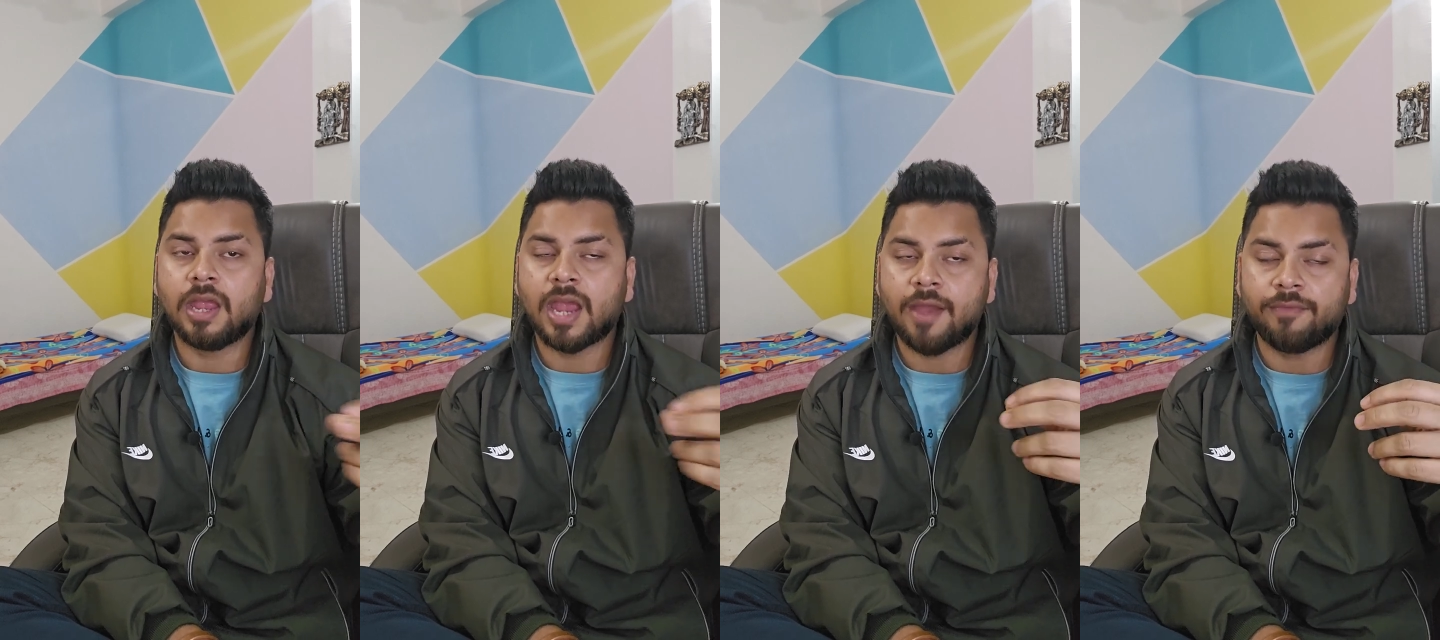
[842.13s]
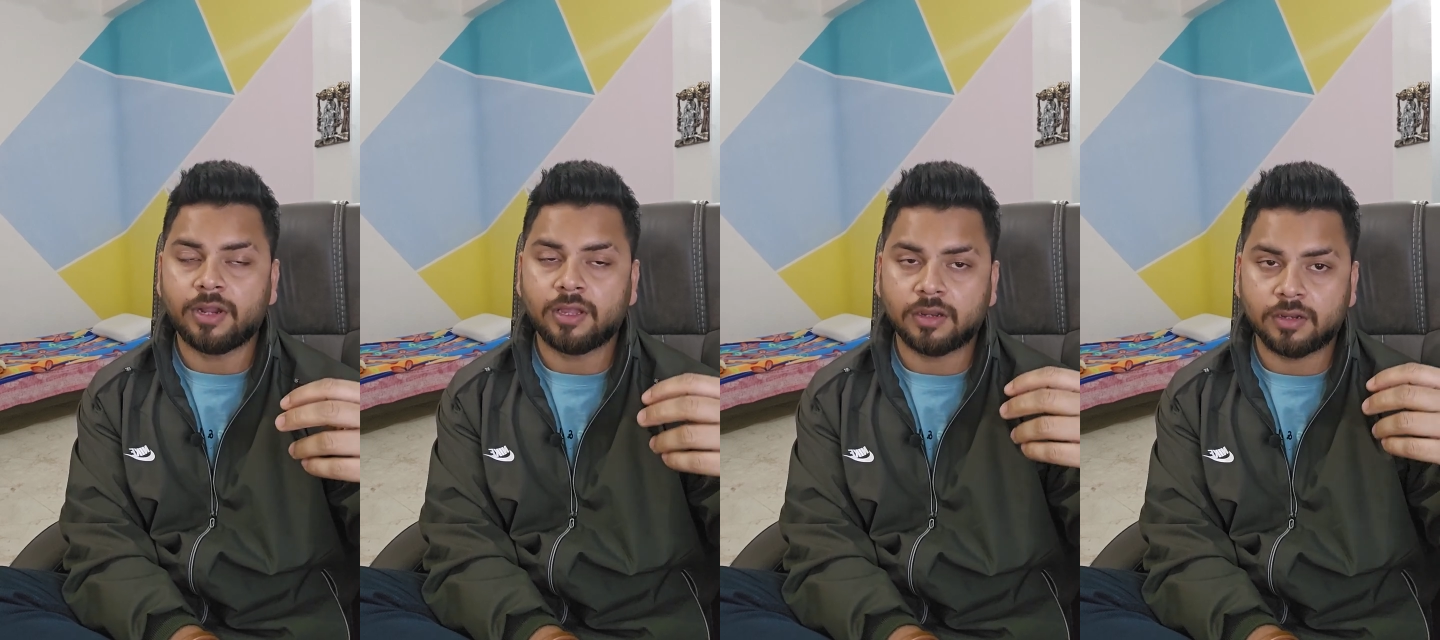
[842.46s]
have
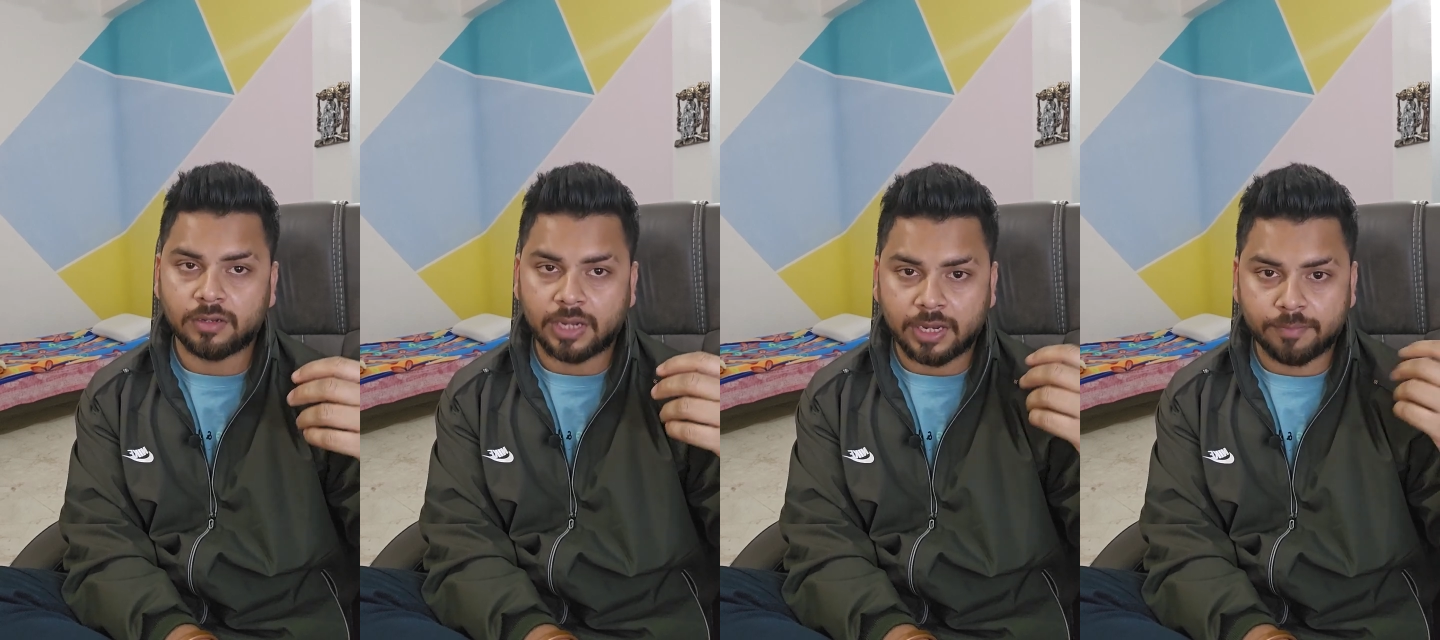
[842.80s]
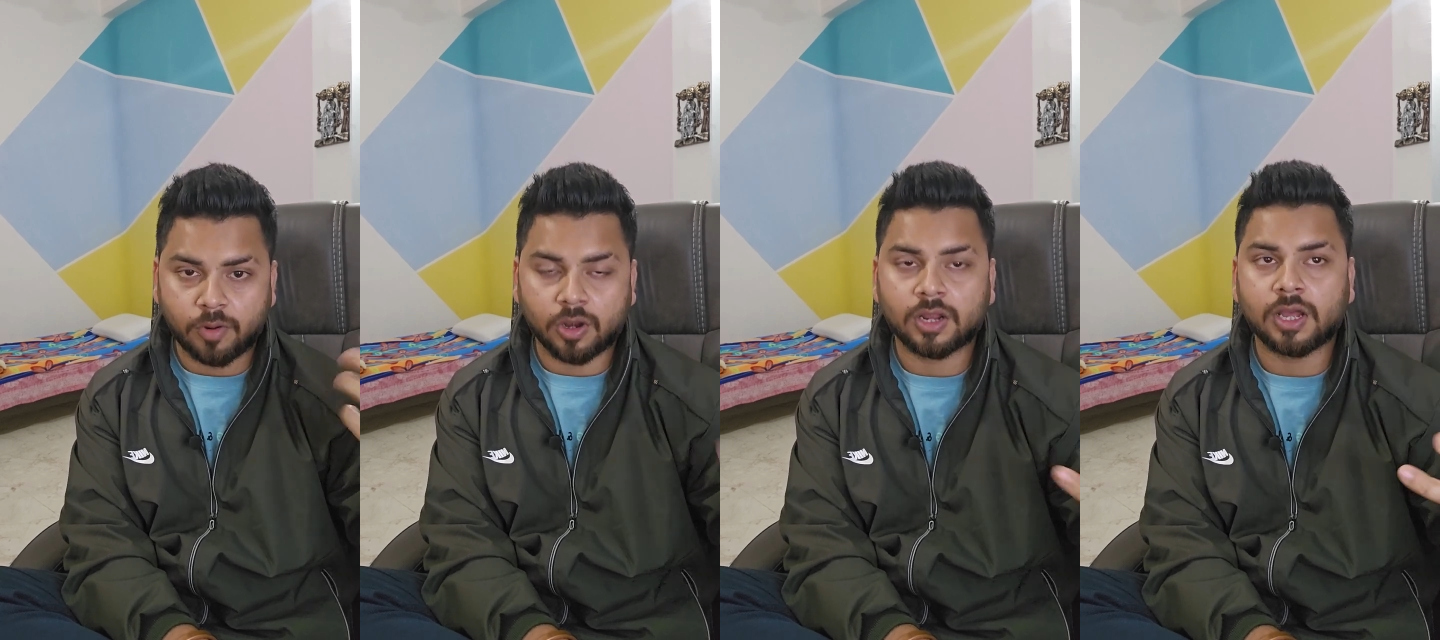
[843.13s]
they done any
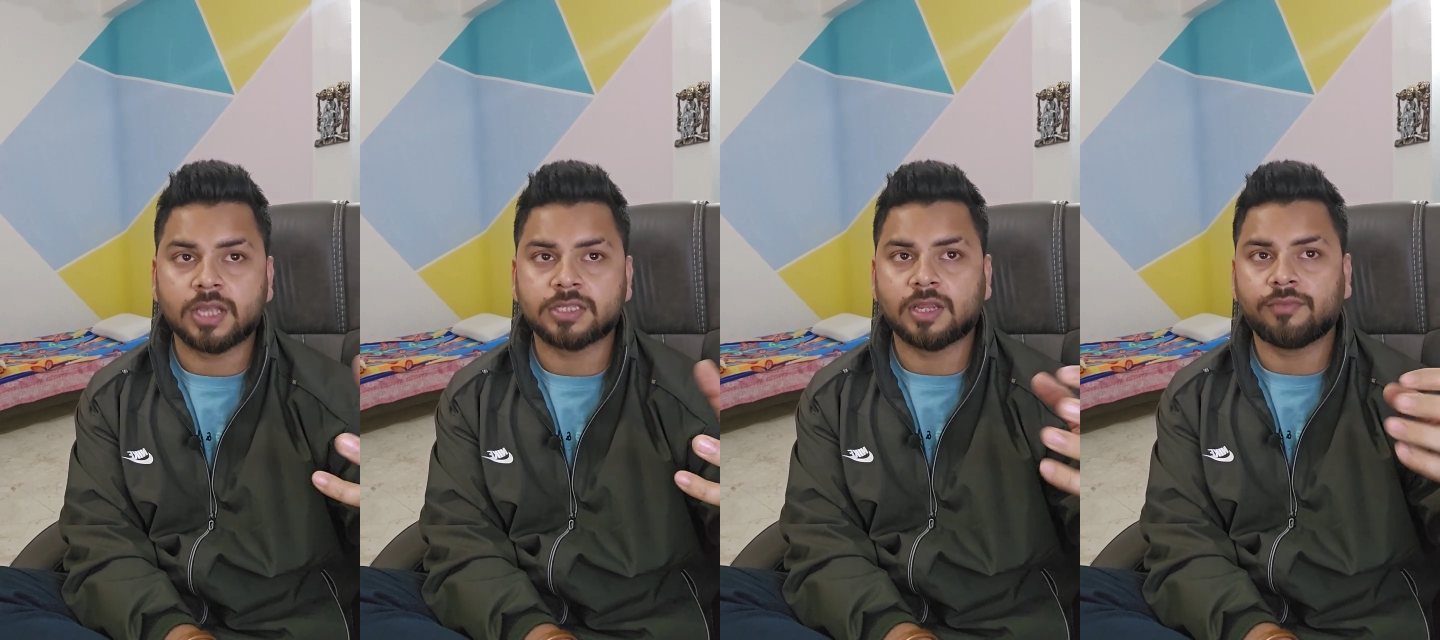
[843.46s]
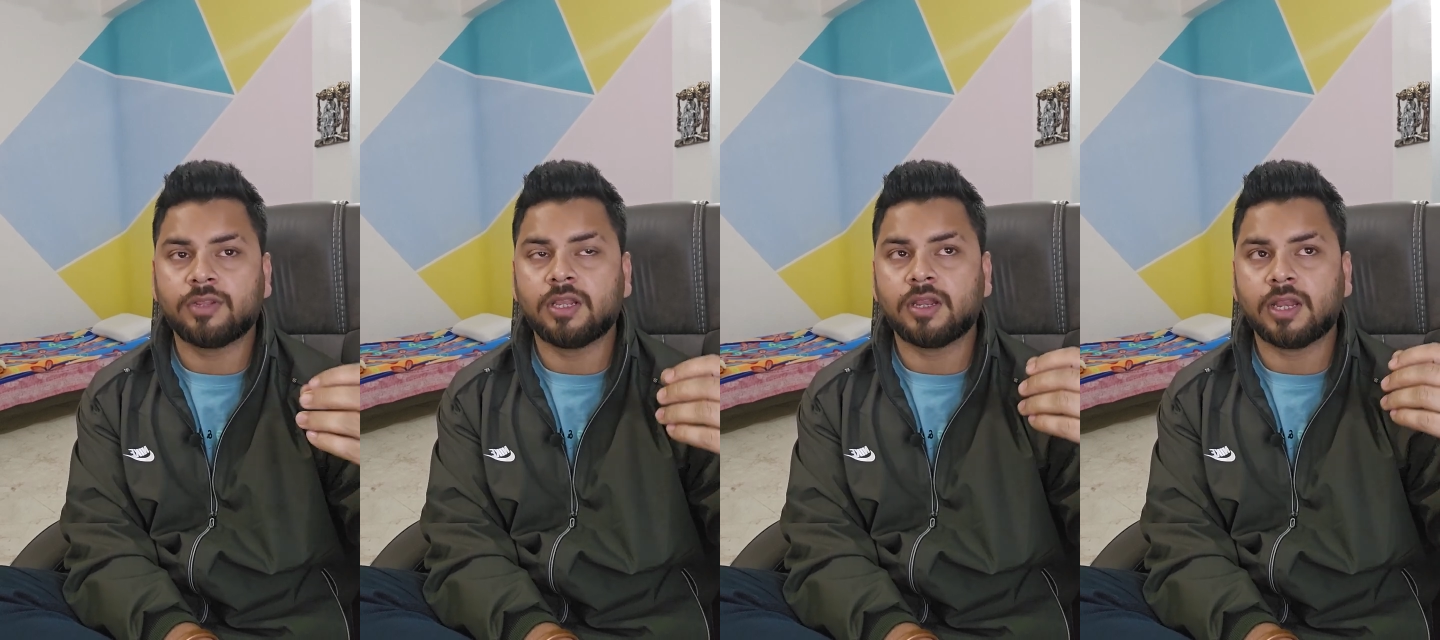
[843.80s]
podcast, have
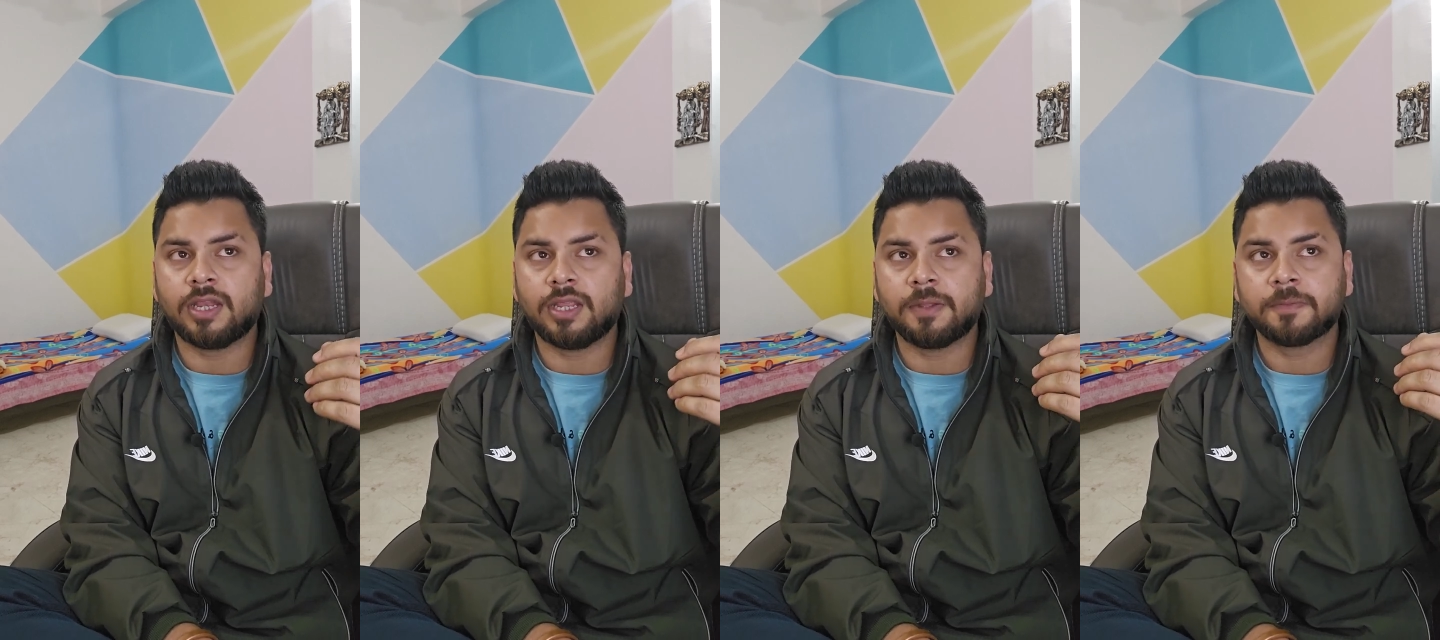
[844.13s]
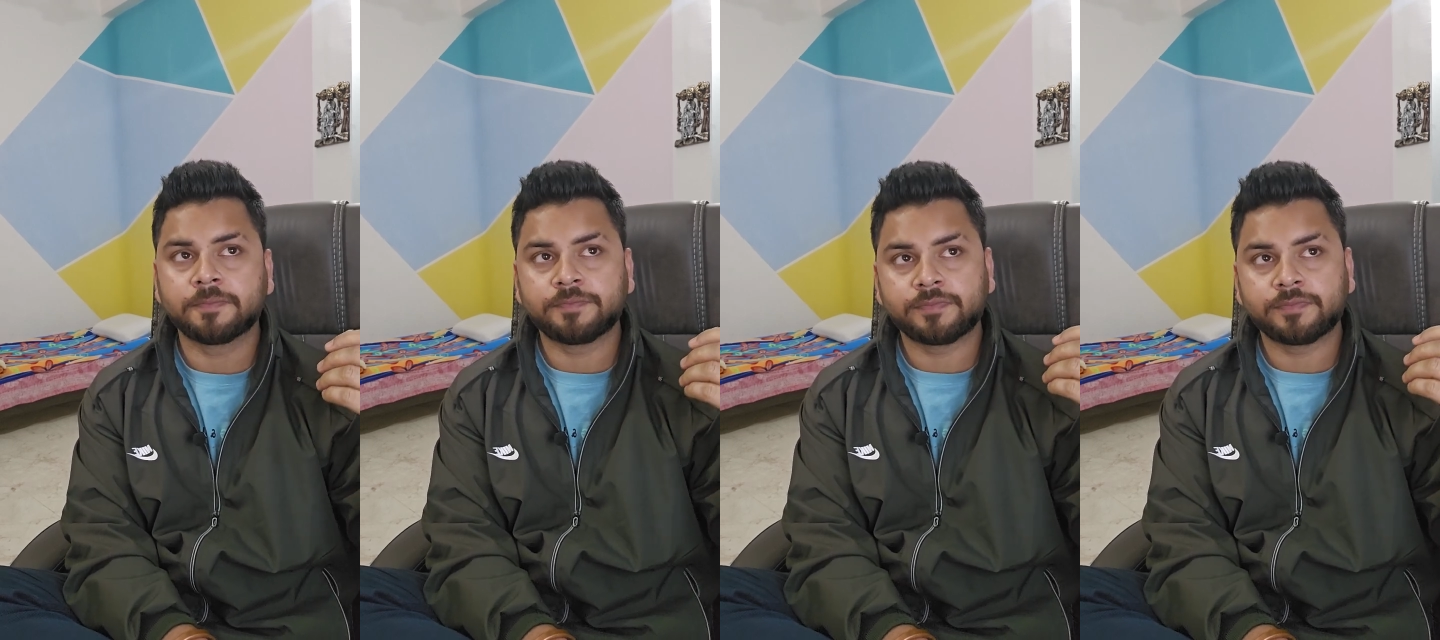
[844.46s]
they done any